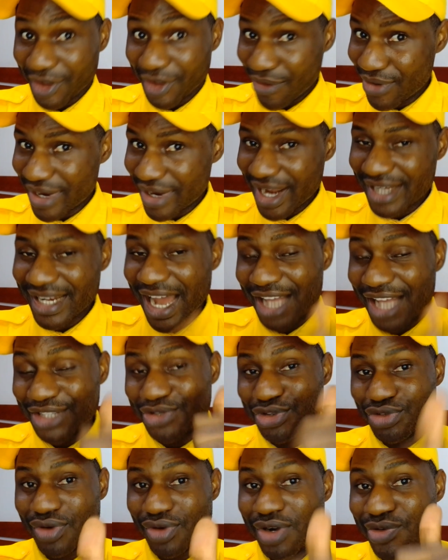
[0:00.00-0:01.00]
All right, as
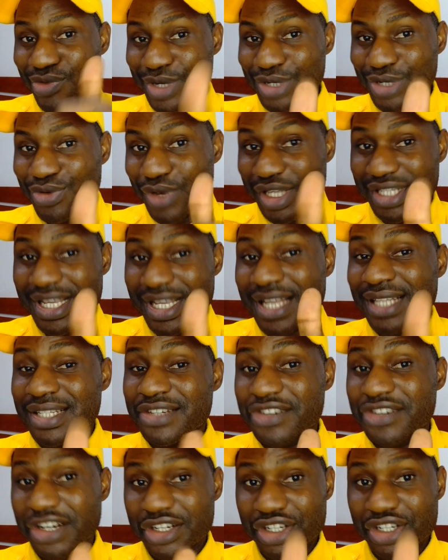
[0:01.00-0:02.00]
usual, we do easier as a
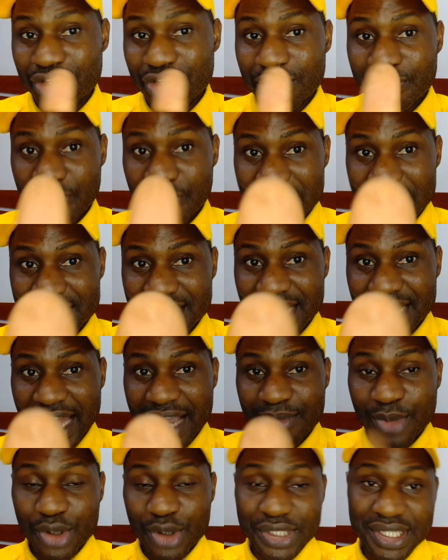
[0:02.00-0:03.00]
tradition. Press the
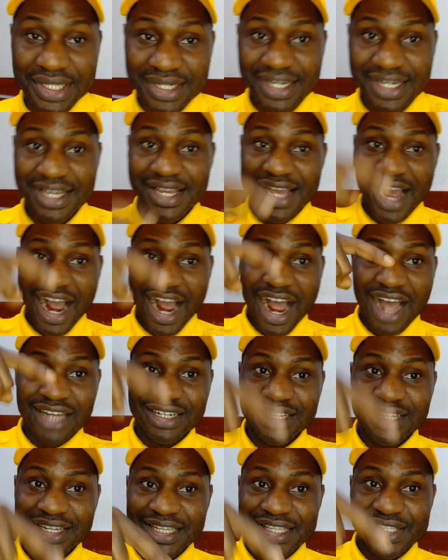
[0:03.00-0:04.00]
like button
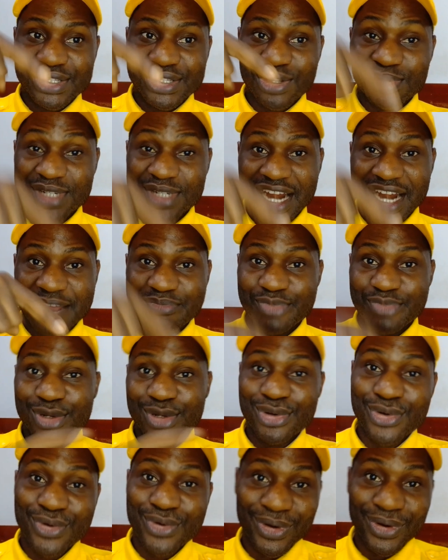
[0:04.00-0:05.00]
and subscribe
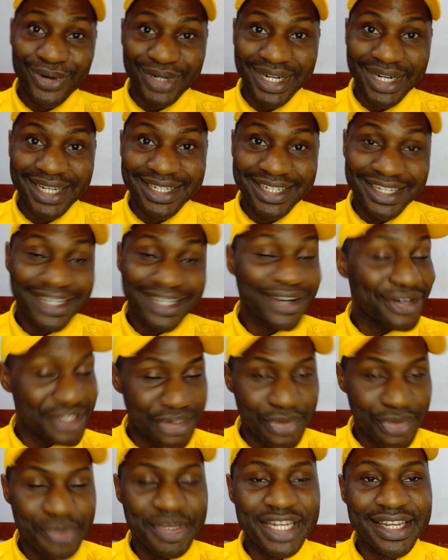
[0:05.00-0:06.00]
below, all right?
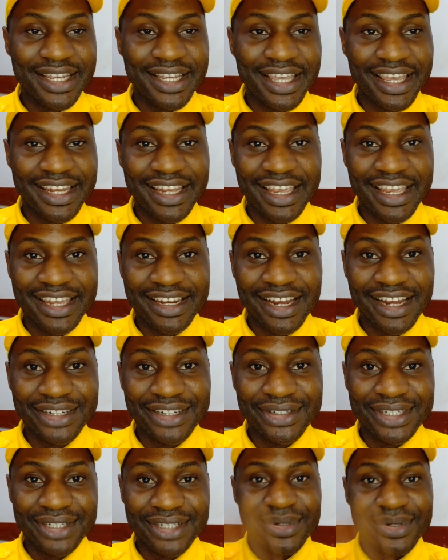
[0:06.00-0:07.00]
Until we meet again in
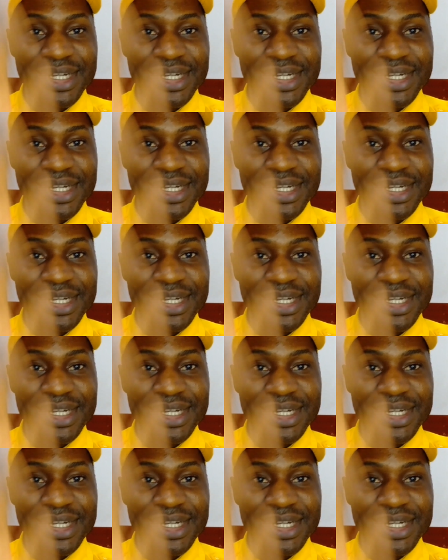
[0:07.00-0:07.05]
another